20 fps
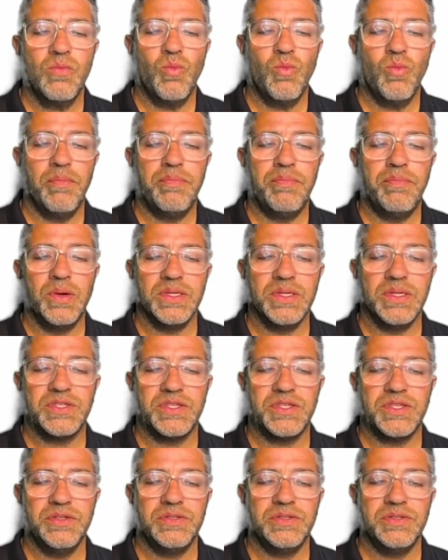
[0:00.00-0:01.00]

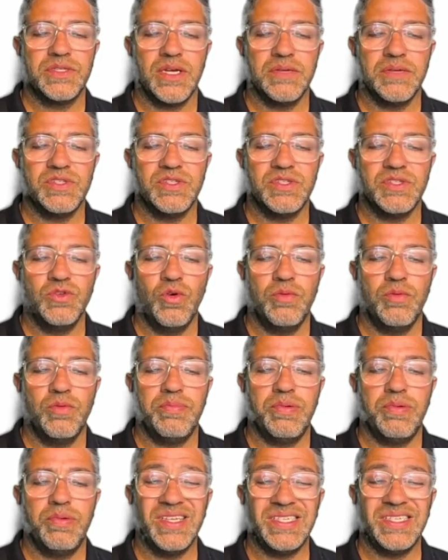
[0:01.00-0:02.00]
1.2 times
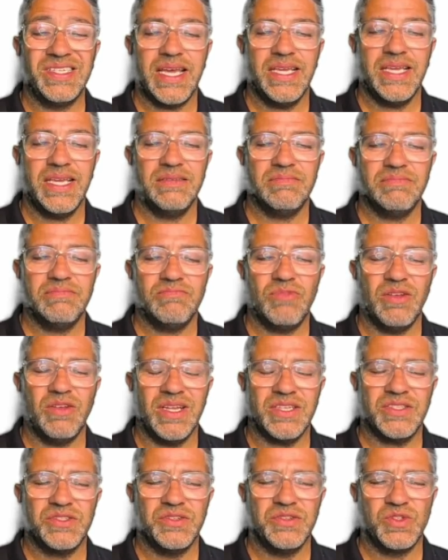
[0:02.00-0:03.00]
0.8, well,
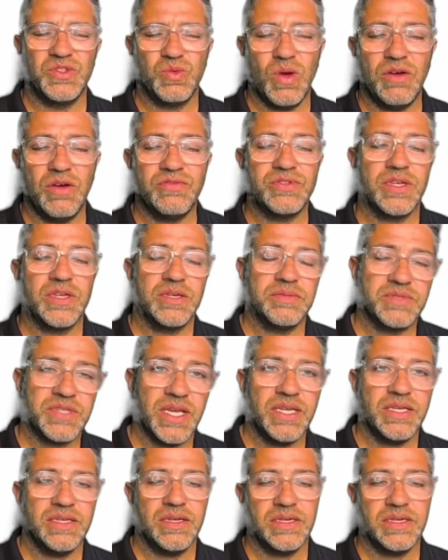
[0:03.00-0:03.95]
let's do 12 times 8,